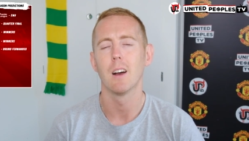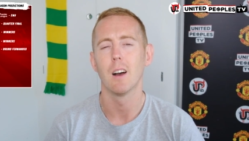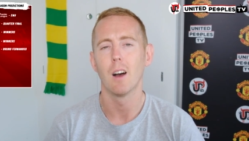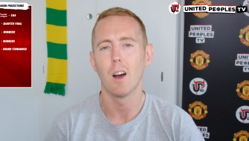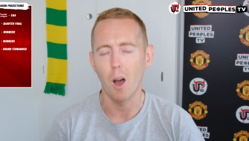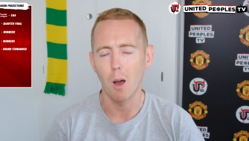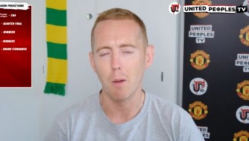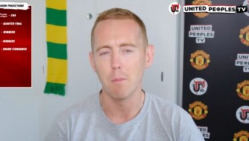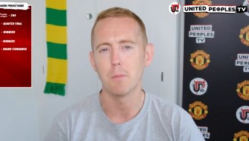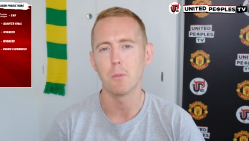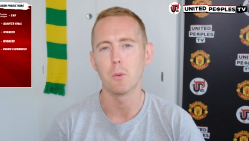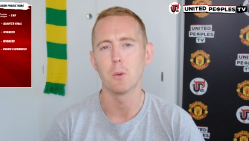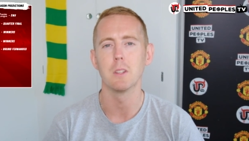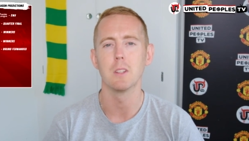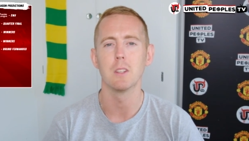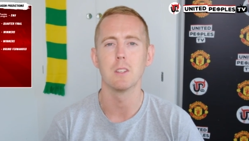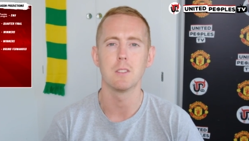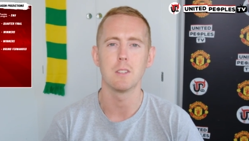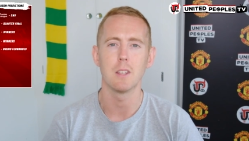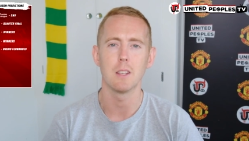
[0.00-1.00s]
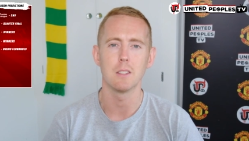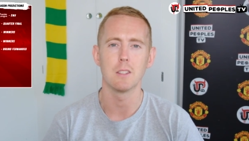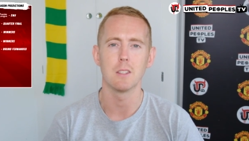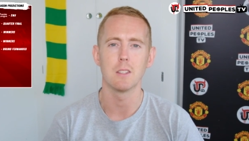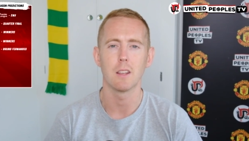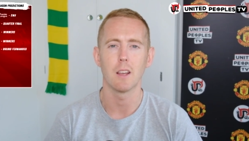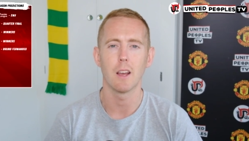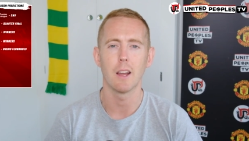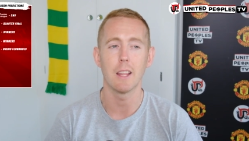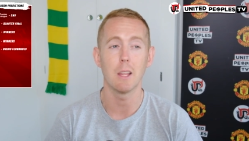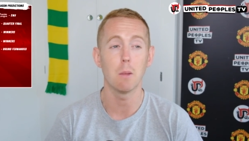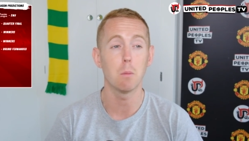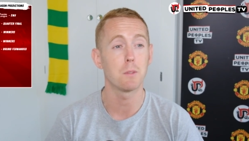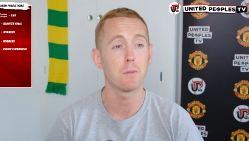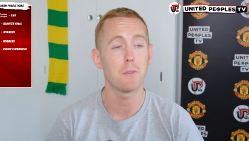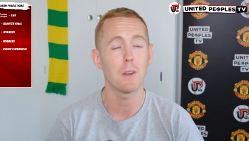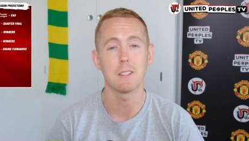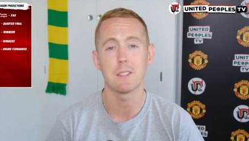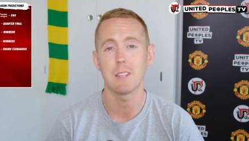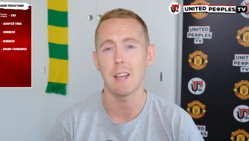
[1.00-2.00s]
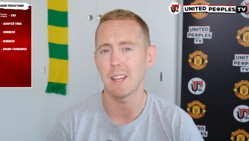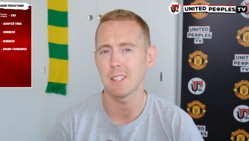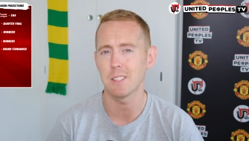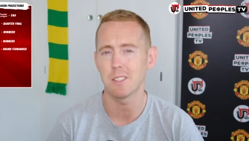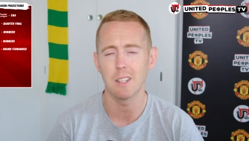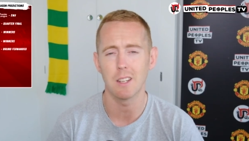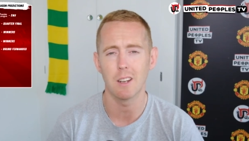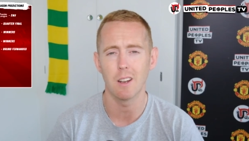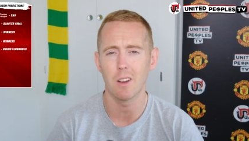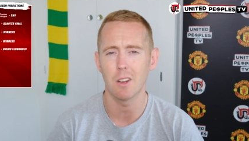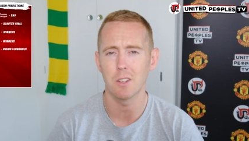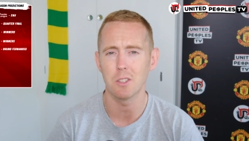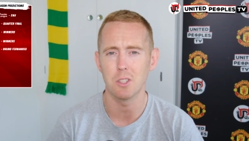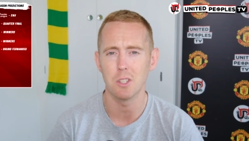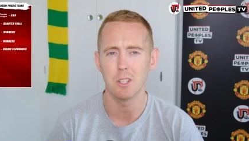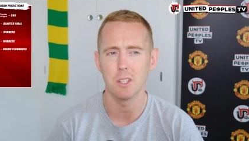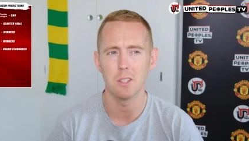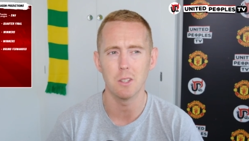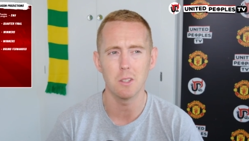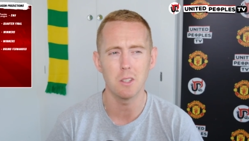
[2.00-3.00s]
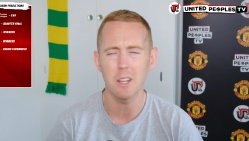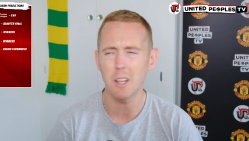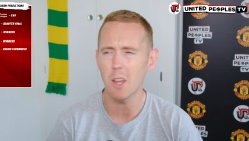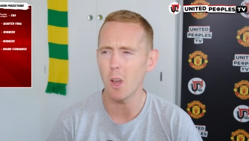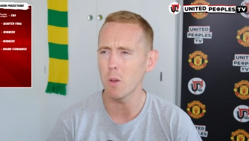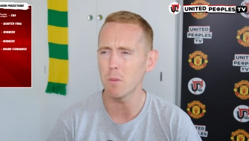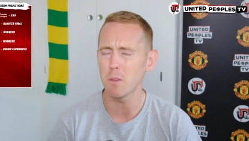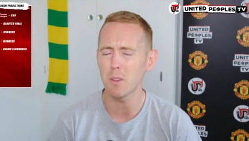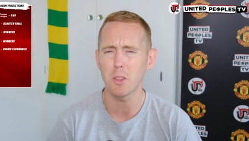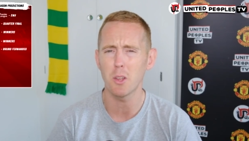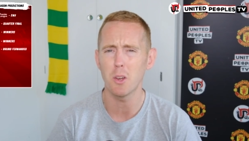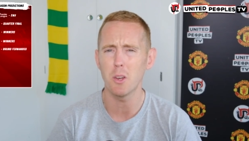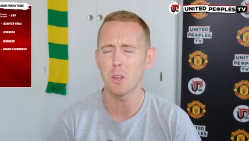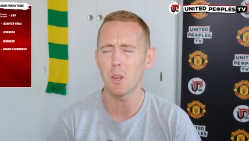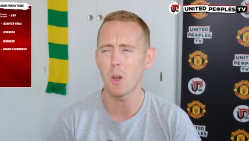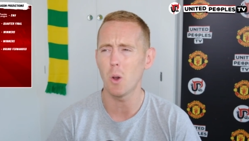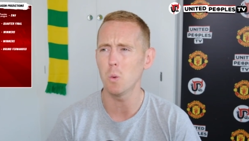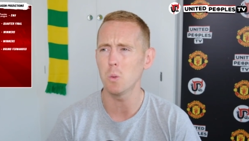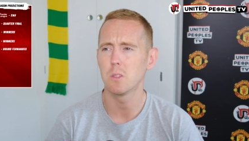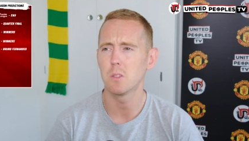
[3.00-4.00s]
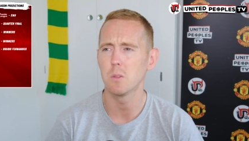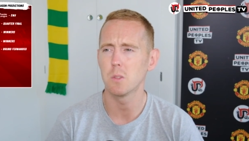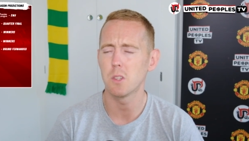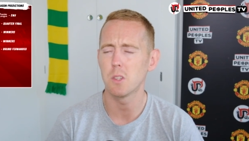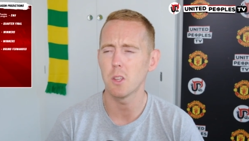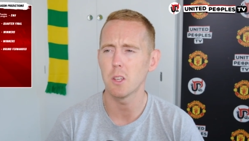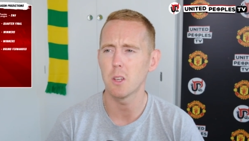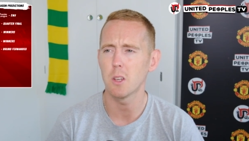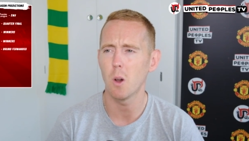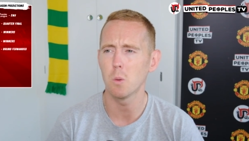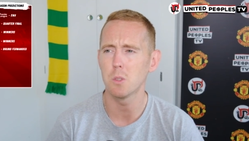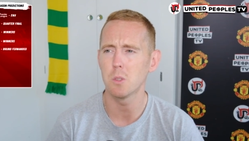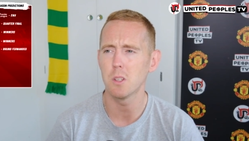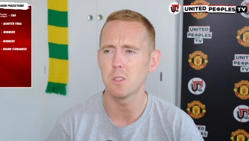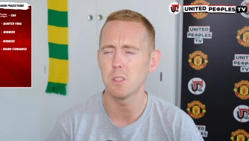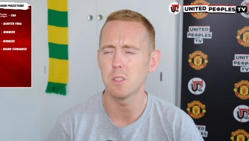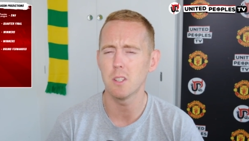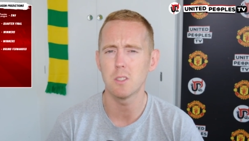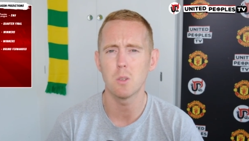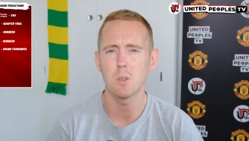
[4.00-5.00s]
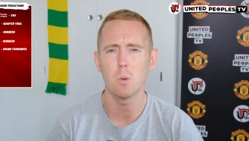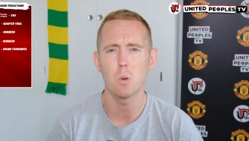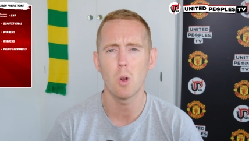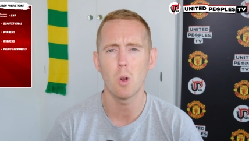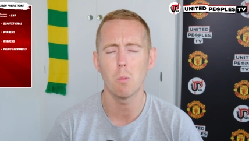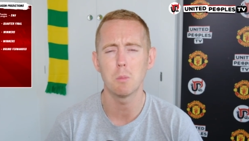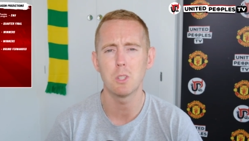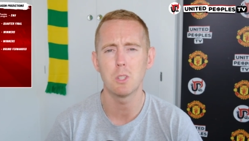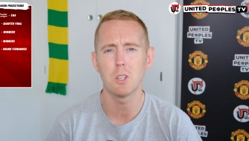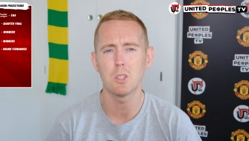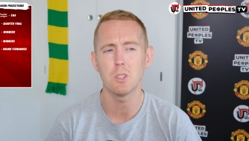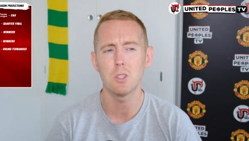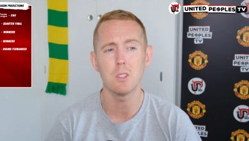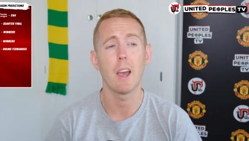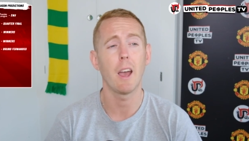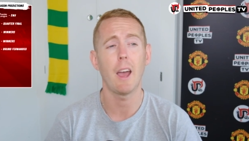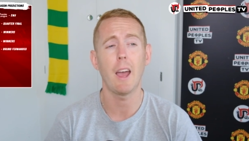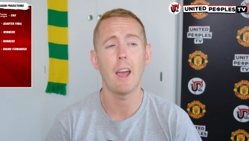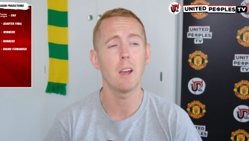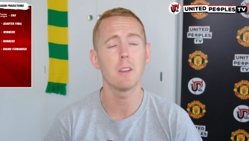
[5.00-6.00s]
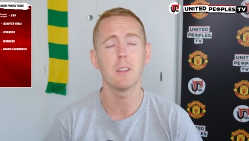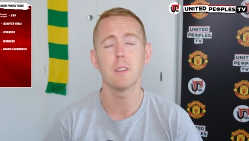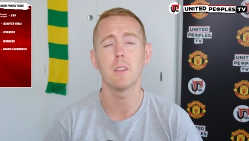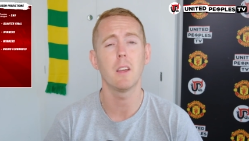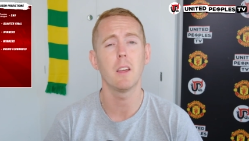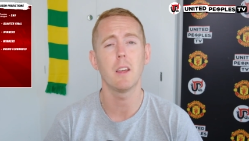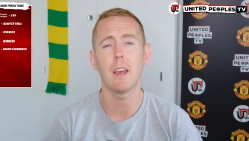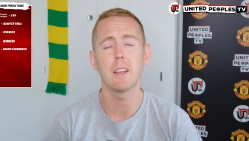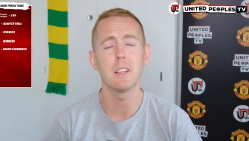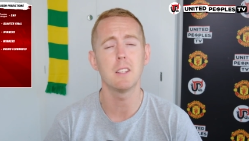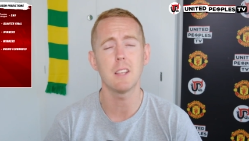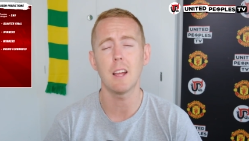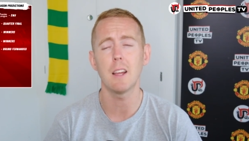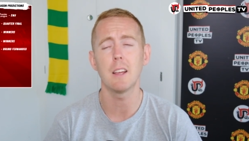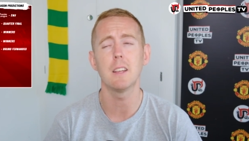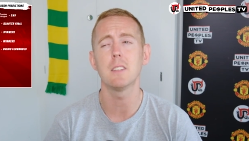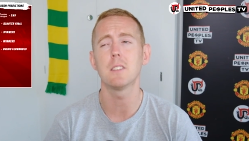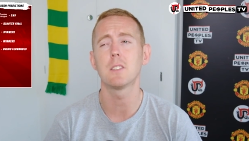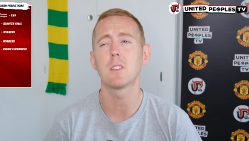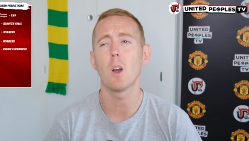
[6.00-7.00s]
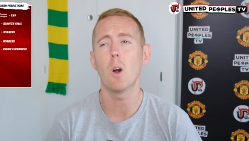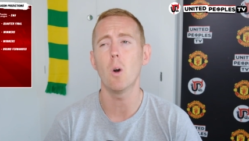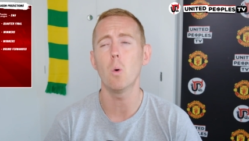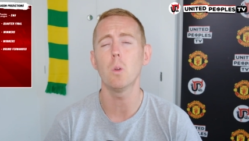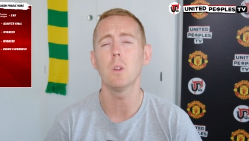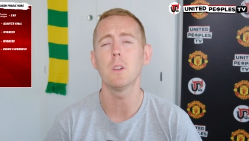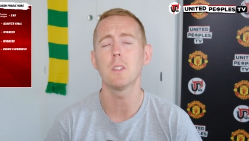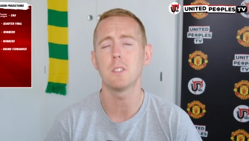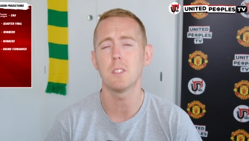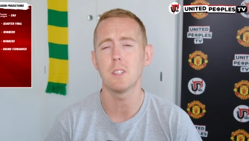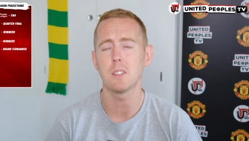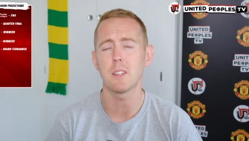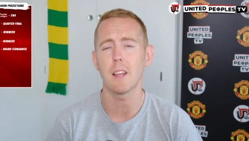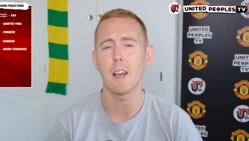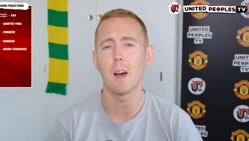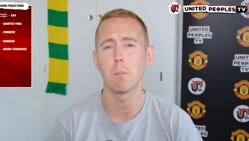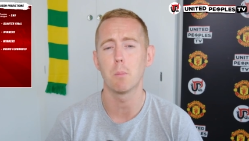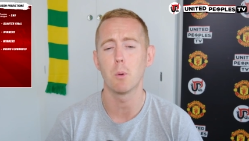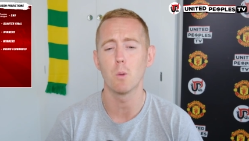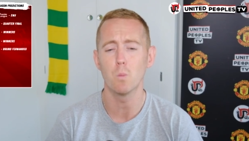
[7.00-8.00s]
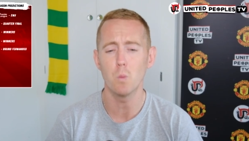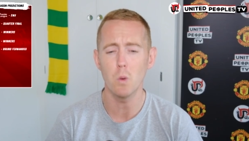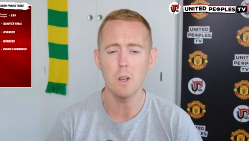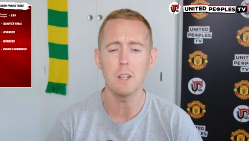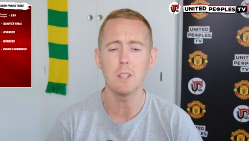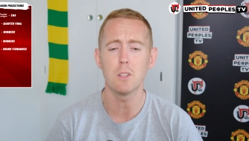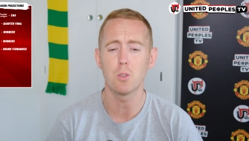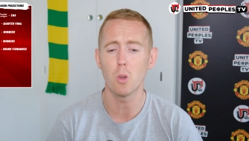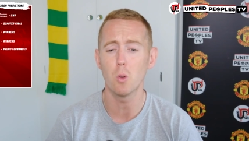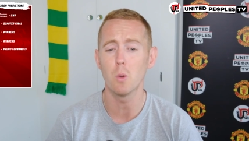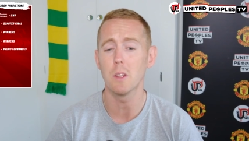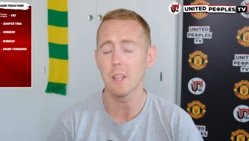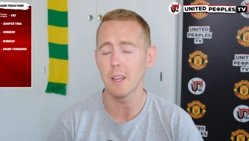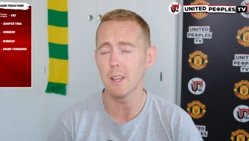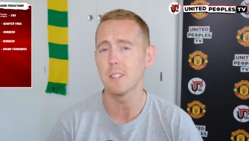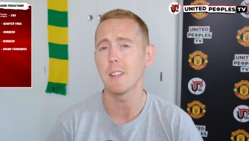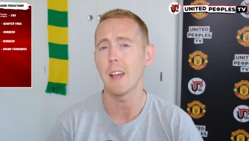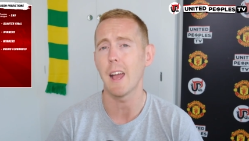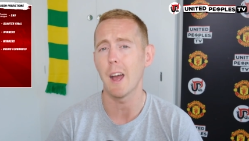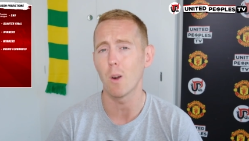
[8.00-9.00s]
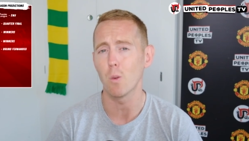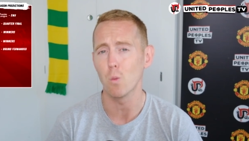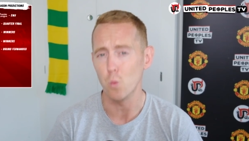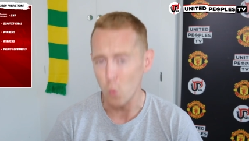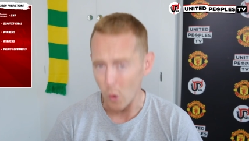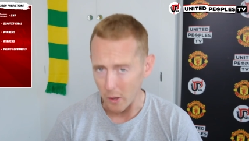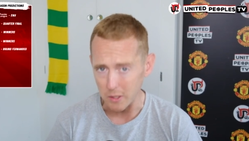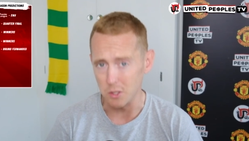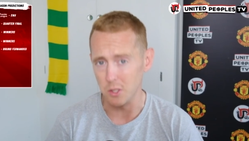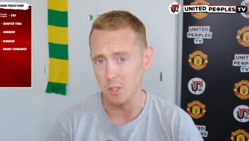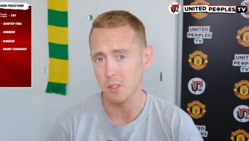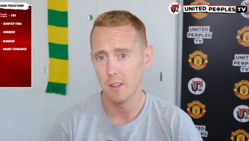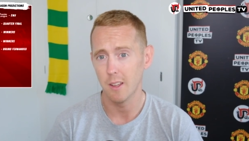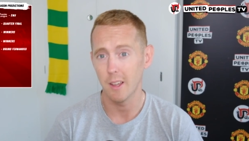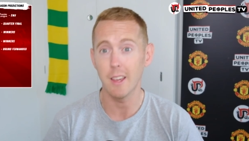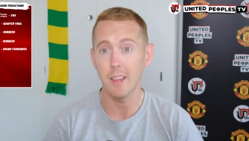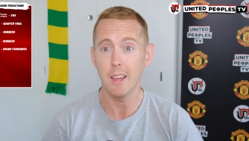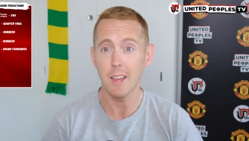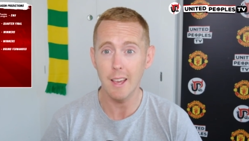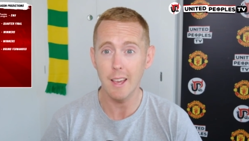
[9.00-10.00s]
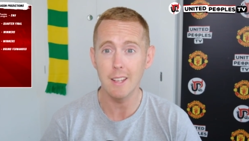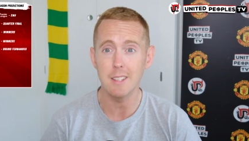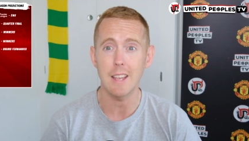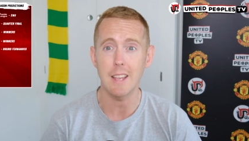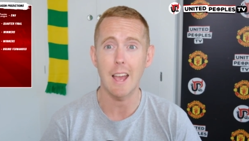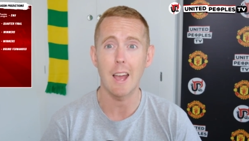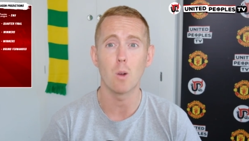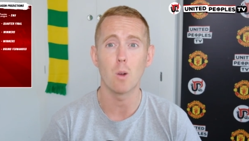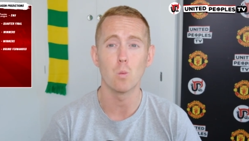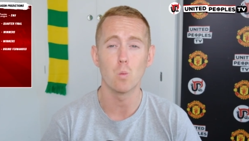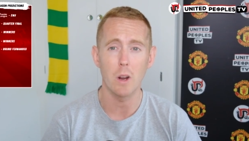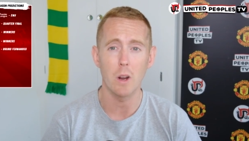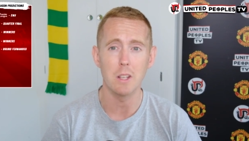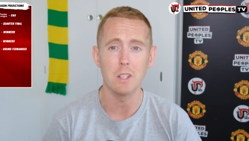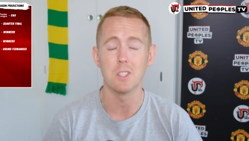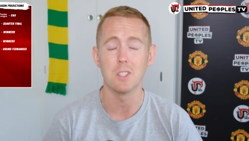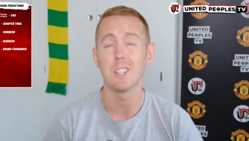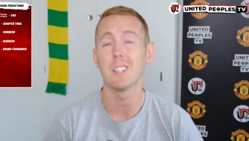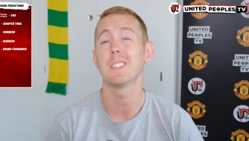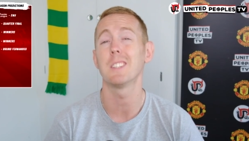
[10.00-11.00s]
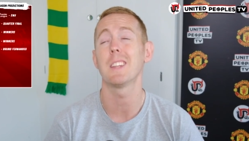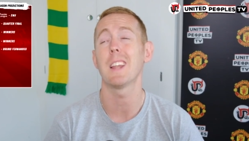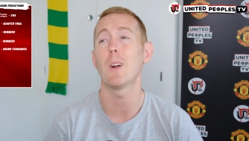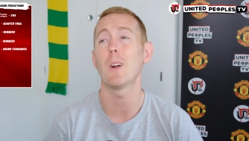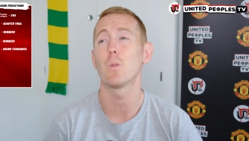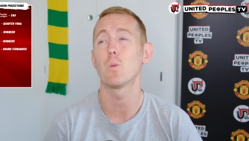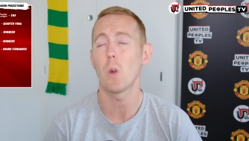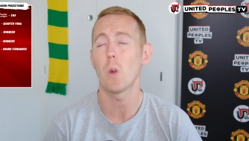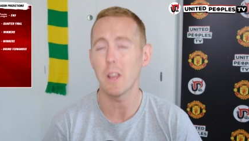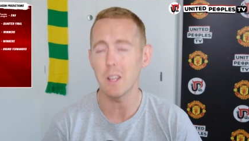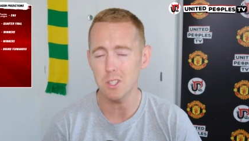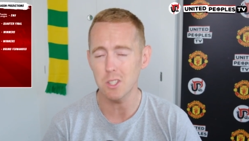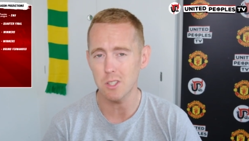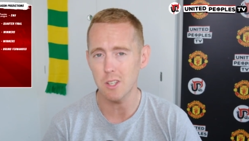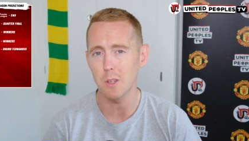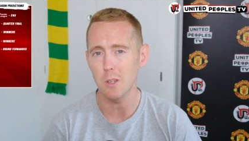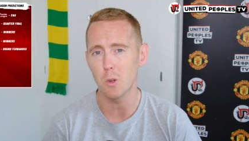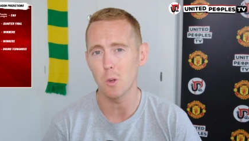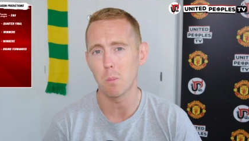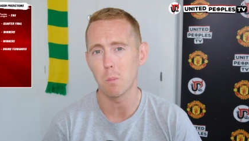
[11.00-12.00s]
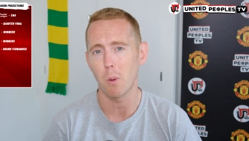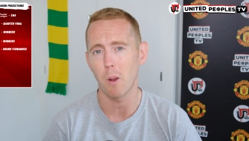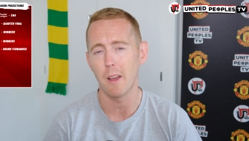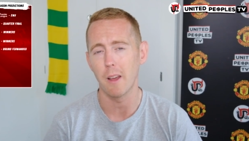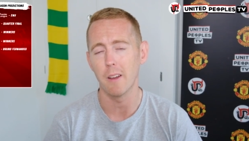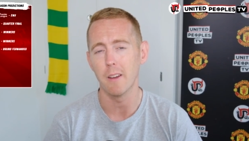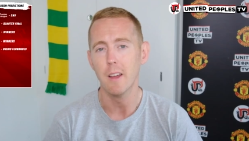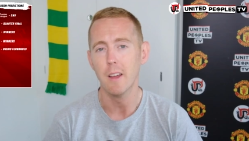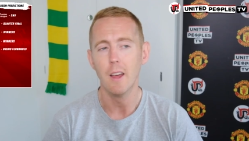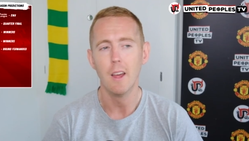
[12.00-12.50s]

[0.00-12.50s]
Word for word: up for it this season. And he was fantastic last year. Did he get over 30 goals? 30 goals and assists in all competitions? Uh, his goal and assist output really, truly is outrageous. It is outrageous. He is an outrageously good player.